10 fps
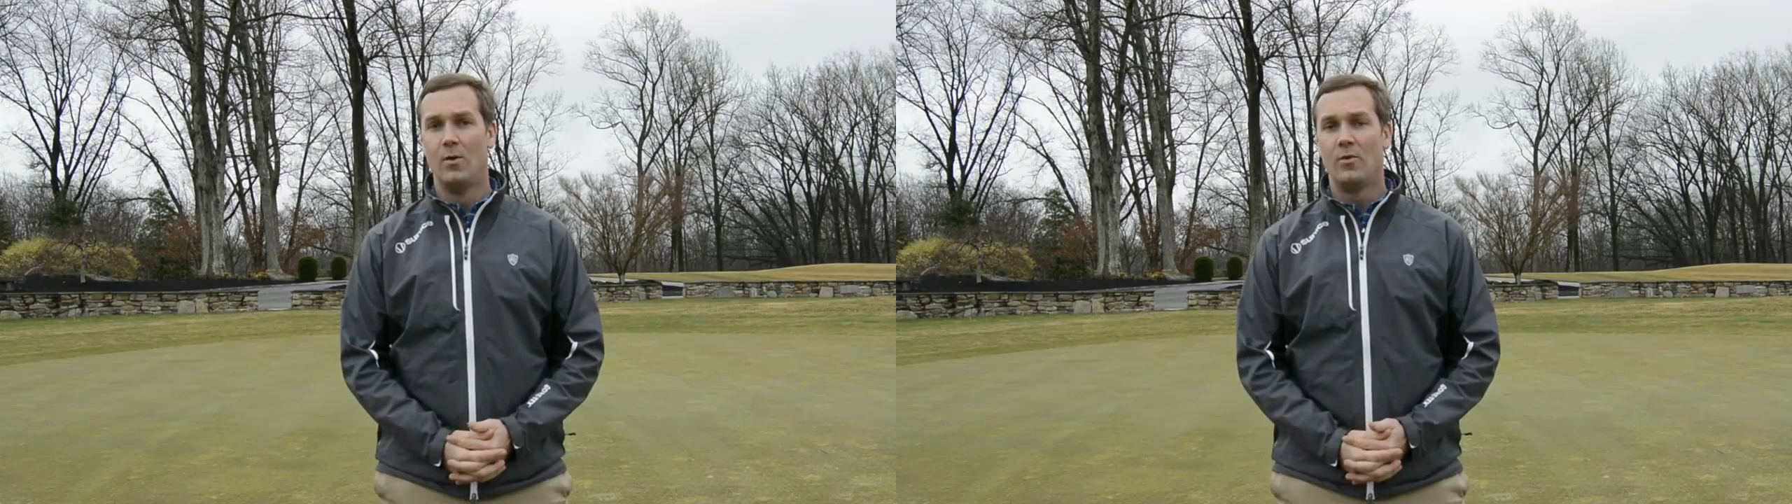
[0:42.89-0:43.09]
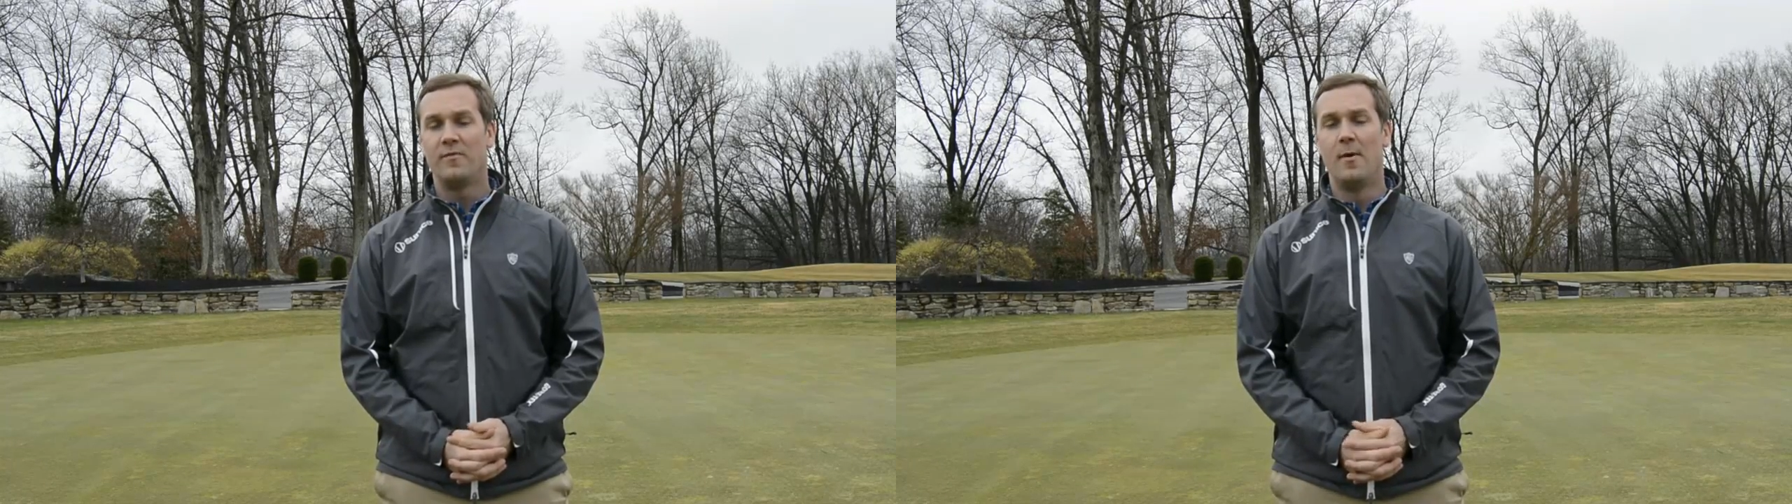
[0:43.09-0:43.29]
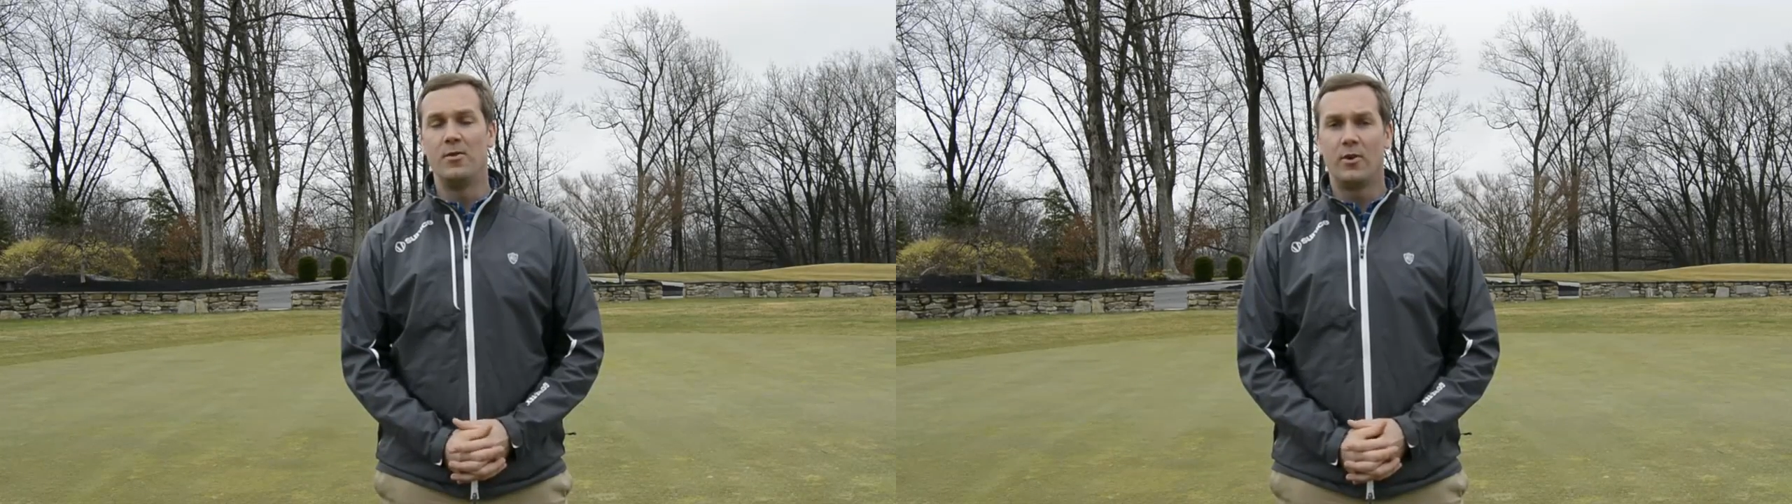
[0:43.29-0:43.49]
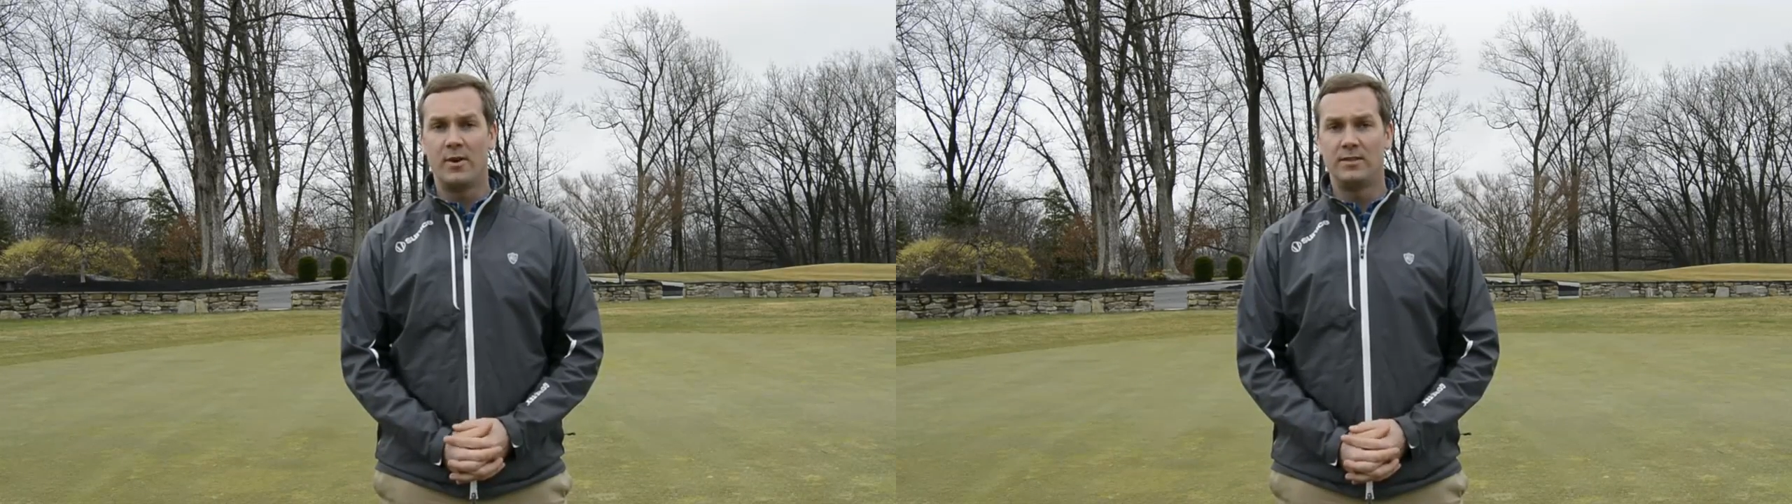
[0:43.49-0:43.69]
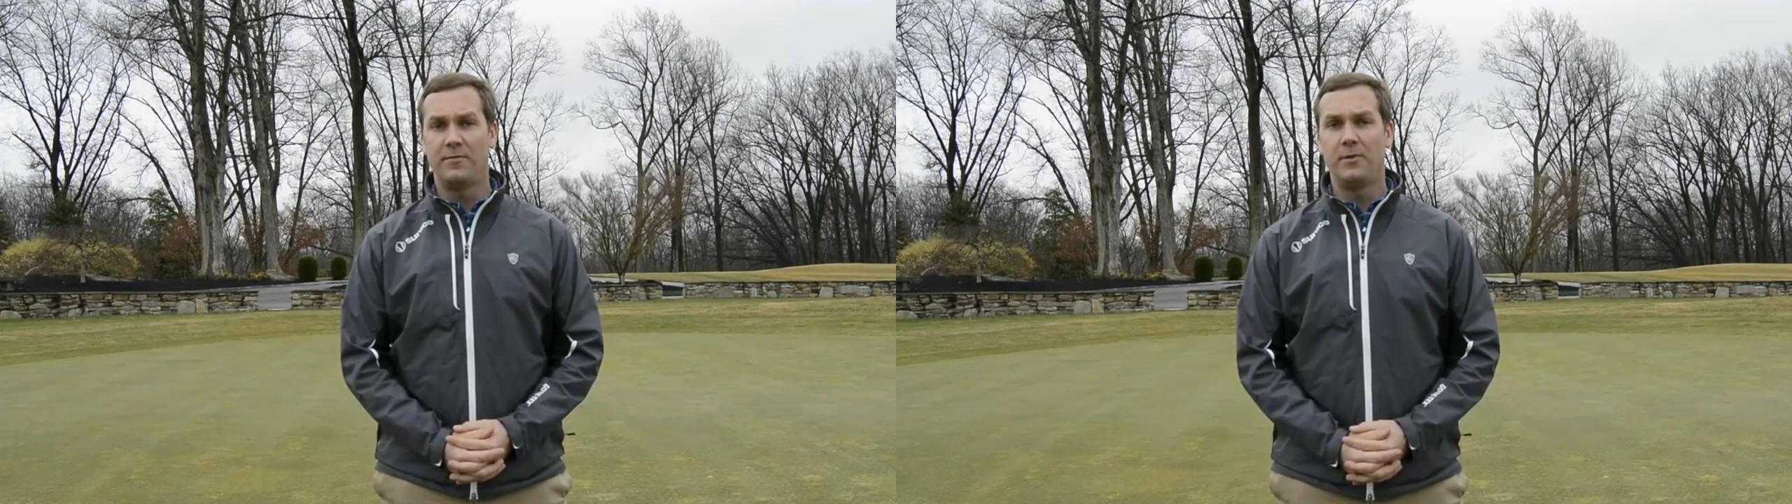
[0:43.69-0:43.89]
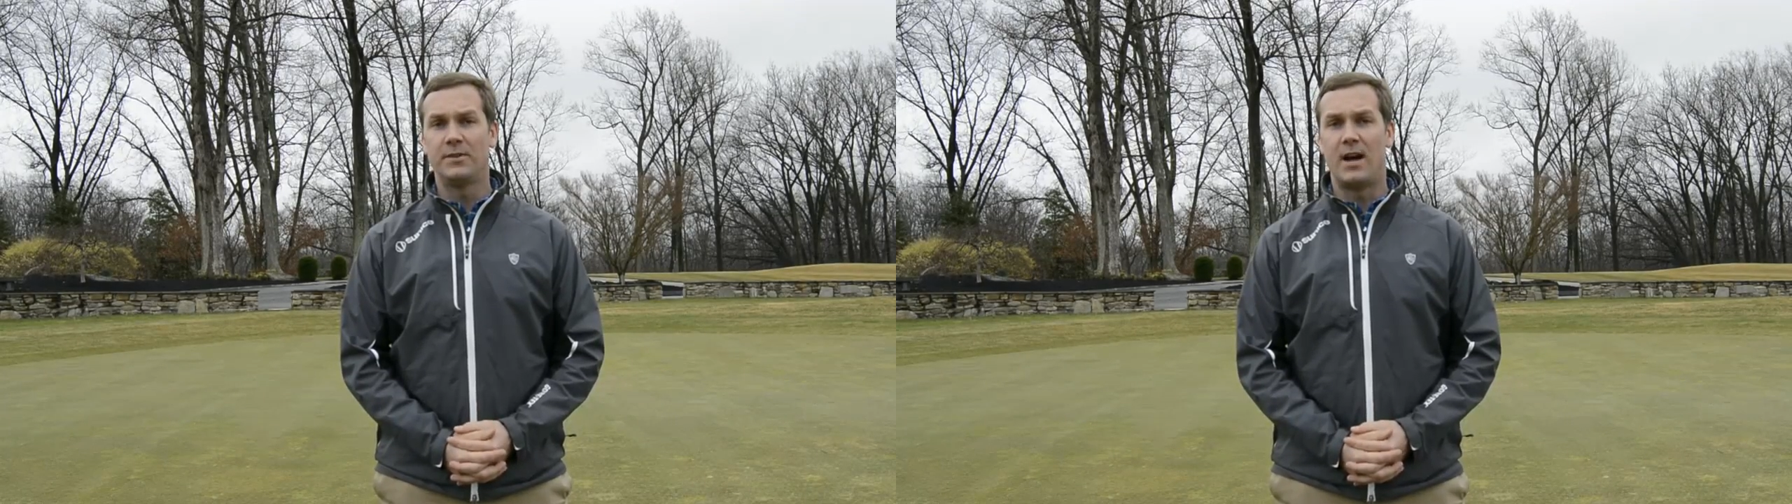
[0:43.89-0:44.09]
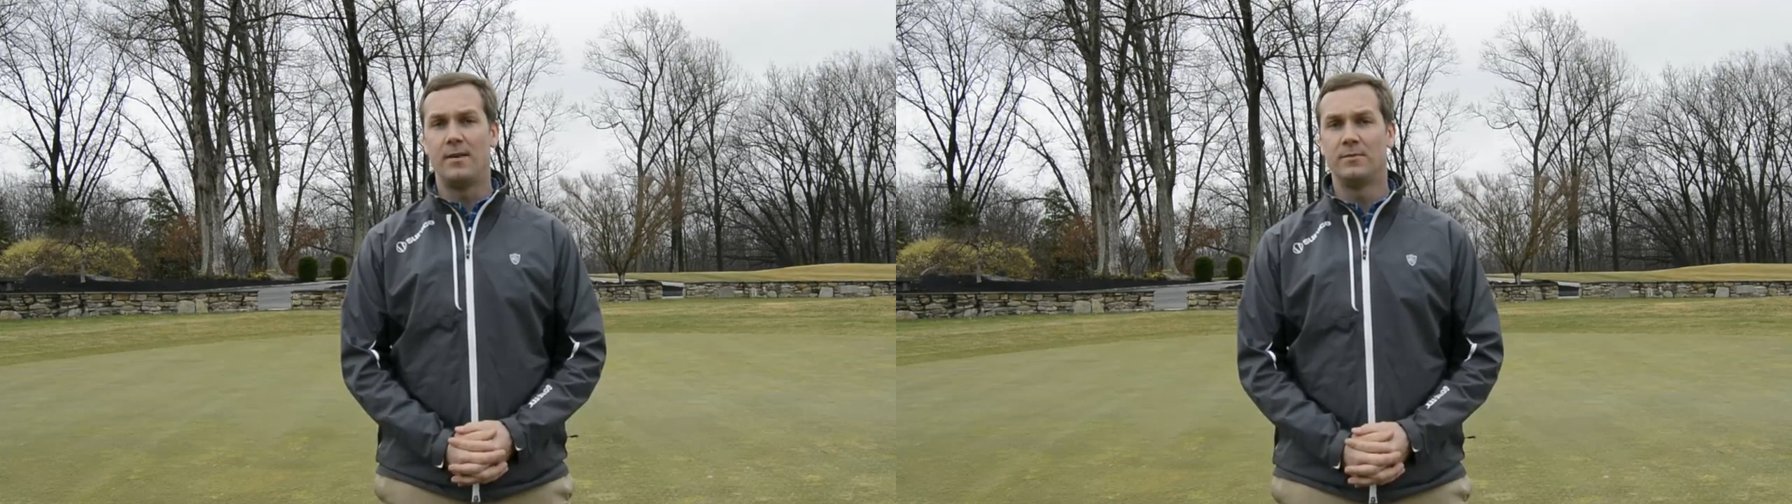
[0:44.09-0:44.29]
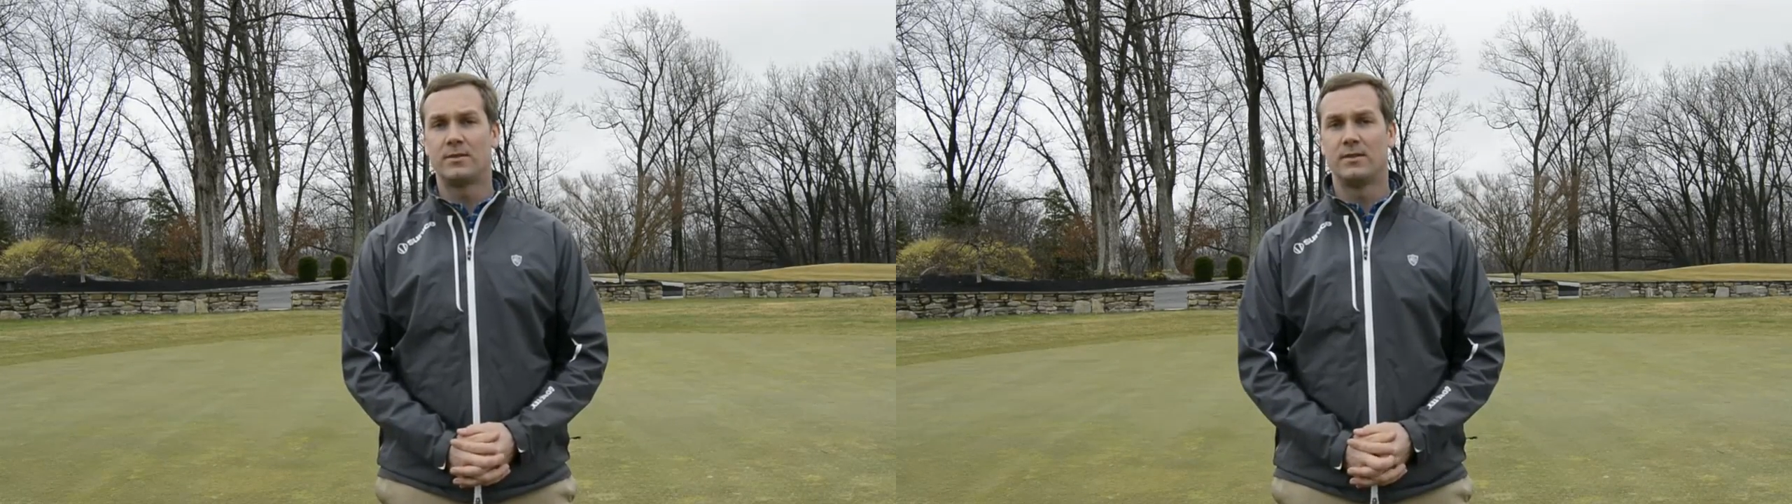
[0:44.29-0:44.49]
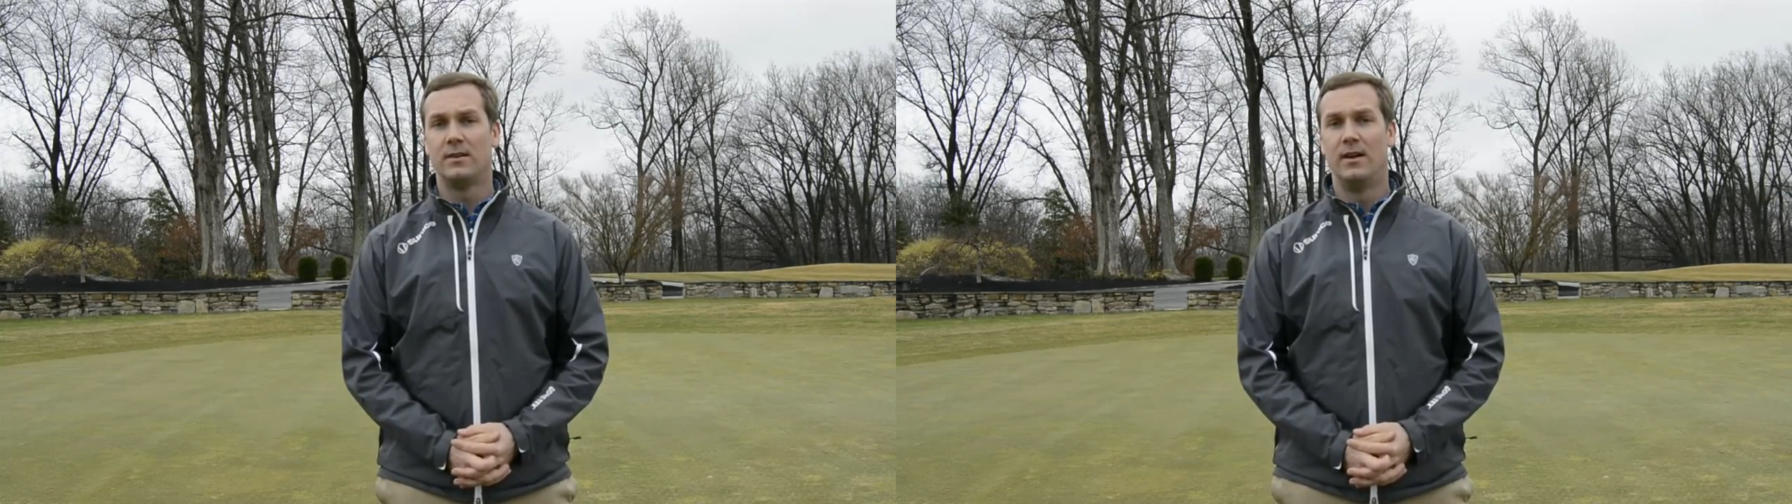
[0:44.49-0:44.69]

We've mowed the greens a few times